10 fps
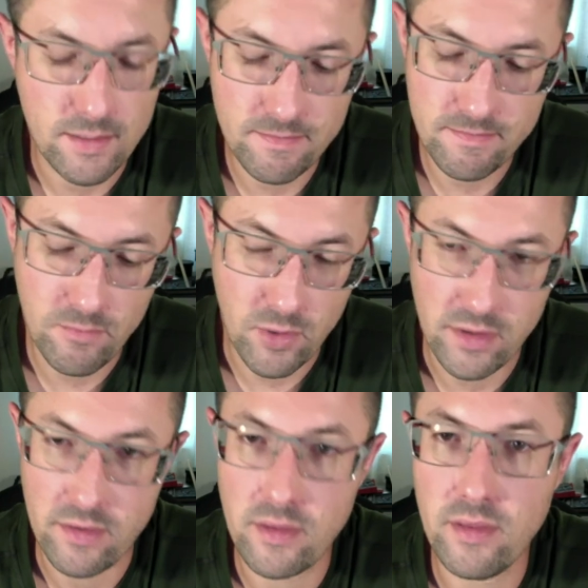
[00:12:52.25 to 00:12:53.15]
One of
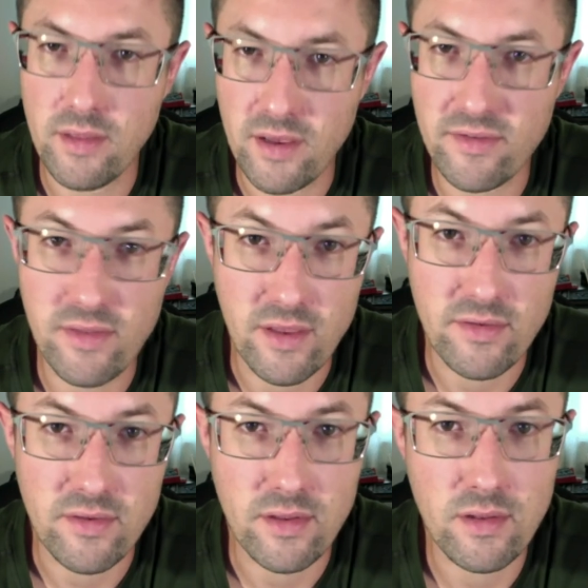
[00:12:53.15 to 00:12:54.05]
the nice
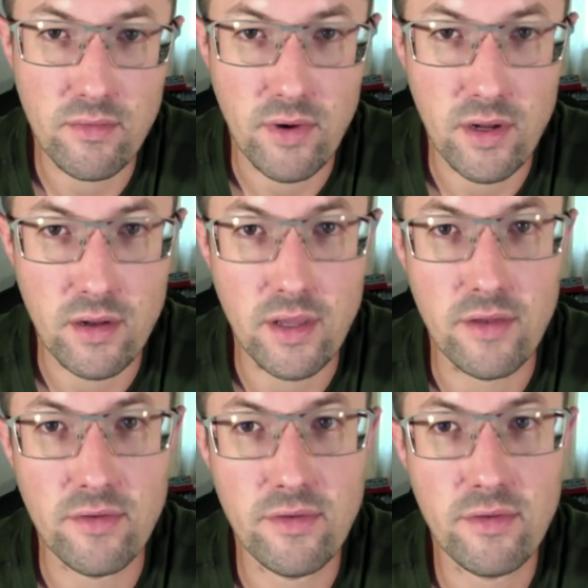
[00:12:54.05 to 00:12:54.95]
things that Riton
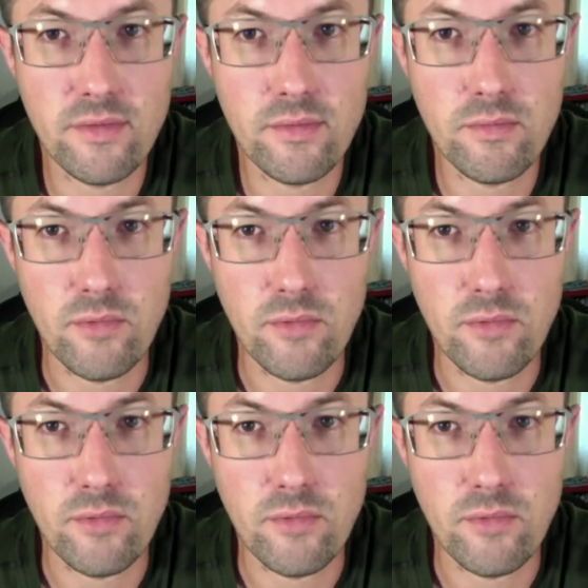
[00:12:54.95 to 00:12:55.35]
has